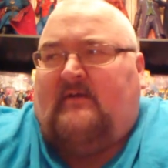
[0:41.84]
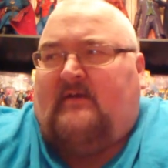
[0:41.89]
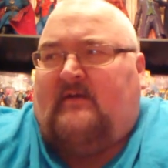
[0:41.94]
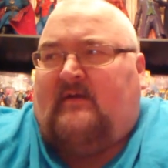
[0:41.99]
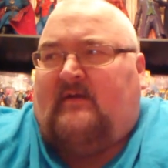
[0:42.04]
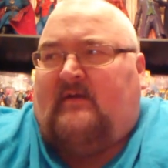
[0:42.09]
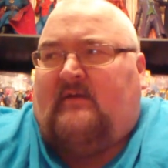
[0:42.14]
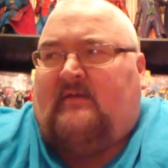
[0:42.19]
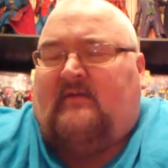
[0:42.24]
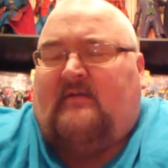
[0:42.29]

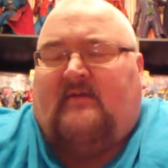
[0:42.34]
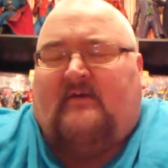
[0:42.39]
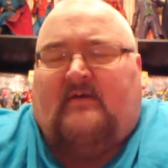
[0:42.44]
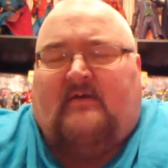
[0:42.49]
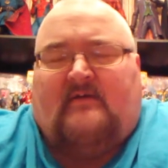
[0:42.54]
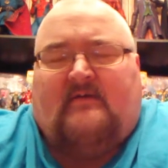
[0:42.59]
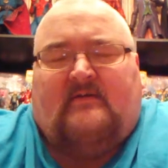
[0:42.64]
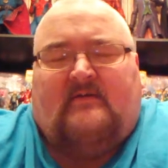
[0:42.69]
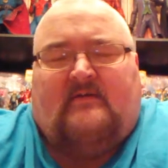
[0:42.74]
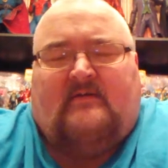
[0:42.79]
And
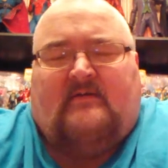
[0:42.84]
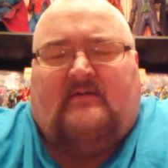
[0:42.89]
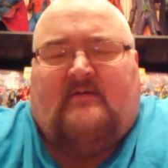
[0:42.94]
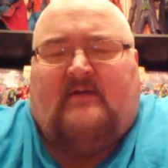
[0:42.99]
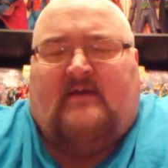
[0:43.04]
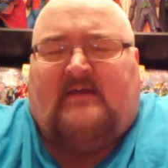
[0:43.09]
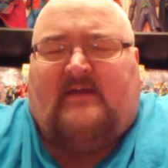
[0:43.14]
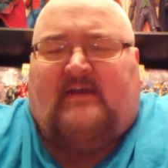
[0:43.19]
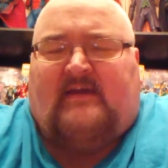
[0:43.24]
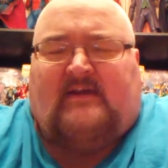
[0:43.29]
uh,
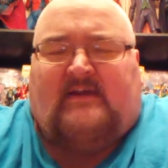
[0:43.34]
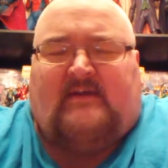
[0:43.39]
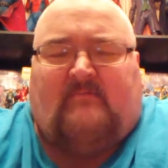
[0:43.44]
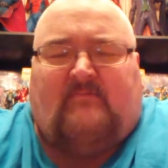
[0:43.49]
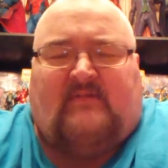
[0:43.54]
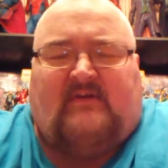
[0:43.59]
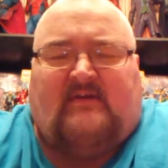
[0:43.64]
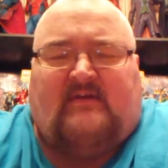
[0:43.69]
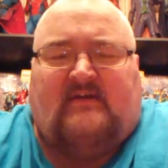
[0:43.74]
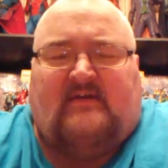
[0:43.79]
I can't even
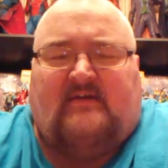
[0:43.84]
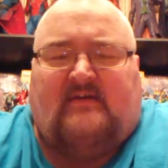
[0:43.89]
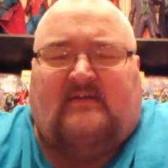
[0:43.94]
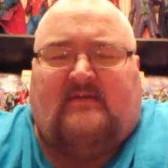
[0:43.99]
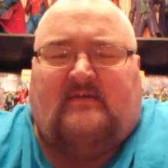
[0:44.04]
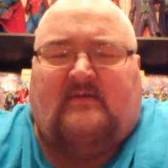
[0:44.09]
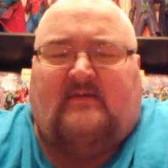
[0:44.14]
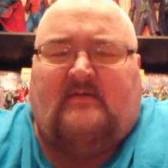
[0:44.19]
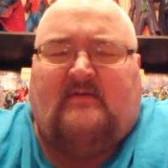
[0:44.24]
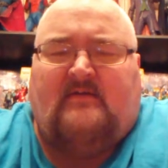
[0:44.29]

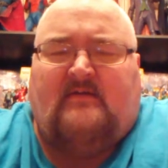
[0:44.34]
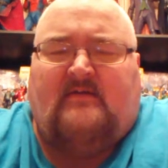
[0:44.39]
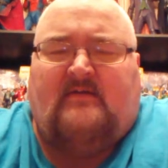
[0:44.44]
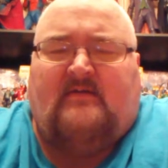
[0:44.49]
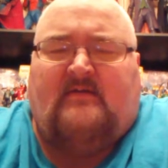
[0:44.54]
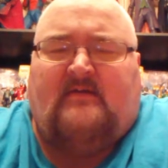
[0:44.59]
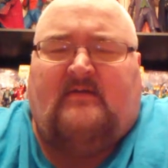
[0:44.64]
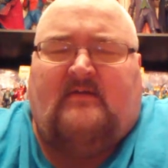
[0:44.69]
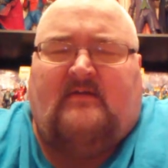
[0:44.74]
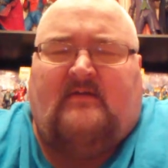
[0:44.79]
begin
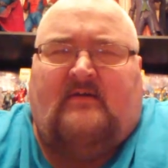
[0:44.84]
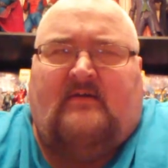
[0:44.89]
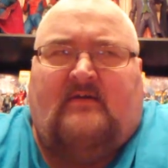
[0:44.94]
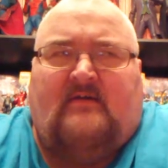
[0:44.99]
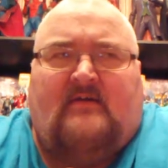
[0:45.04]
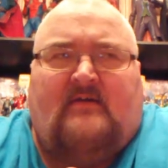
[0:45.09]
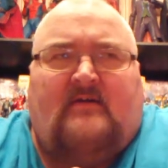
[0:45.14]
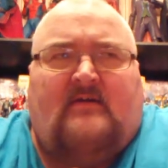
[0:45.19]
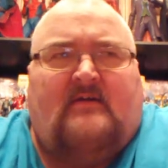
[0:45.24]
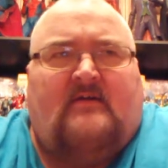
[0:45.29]

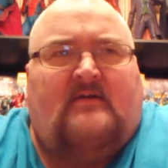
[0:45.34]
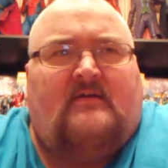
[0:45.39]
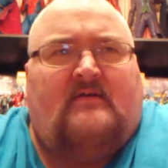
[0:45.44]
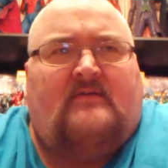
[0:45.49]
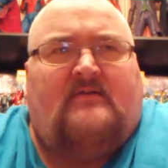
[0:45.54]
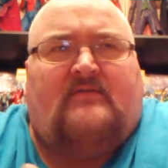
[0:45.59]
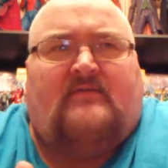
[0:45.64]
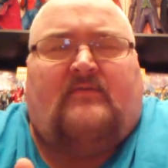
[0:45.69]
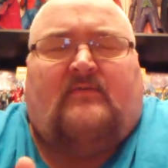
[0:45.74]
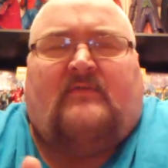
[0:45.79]

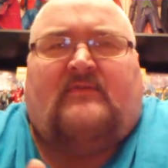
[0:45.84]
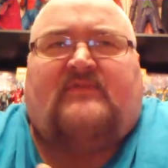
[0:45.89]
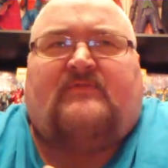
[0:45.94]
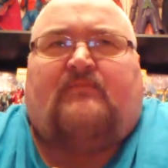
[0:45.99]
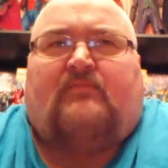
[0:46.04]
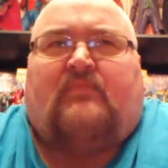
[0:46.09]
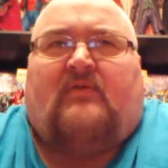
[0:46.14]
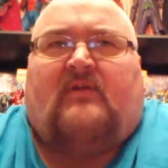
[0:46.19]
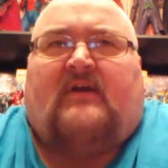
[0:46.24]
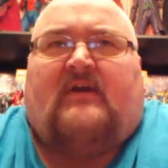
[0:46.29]
to
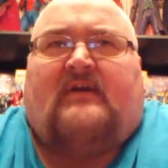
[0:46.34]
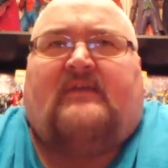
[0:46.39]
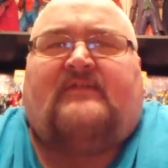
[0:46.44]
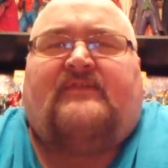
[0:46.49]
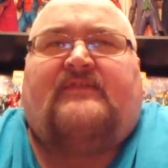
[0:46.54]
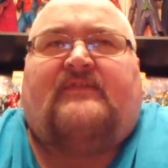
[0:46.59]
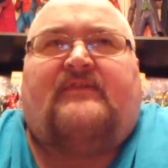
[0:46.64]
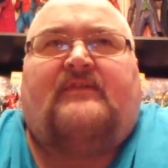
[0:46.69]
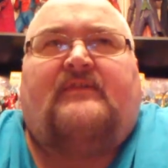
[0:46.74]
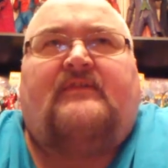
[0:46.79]

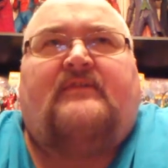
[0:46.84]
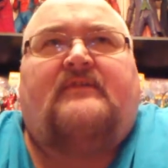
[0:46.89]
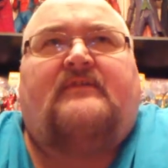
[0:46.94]
express